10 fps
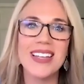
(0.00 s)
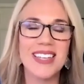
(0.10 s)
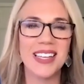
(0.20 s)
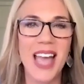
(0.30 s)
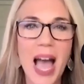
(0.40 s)

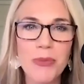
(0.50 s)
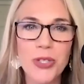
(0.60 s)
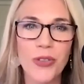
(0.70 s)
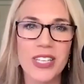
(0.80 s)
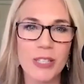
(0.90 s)
to
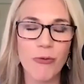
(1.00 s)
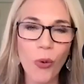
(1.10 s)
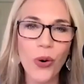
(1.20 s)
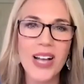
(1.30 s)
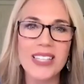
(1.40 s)
capture this
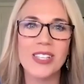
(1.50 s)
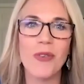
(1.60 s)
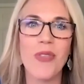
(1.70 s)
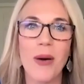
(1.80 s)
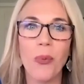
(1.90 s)
for us so
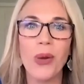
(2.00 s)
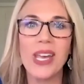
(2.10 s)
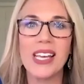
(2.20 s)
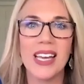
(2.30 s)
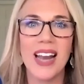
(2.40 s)
that
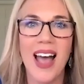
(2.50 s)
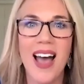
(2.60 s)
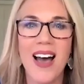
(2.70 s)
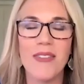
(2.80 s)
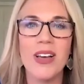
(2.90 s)
we can
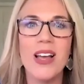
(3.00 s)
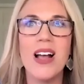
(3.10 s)
have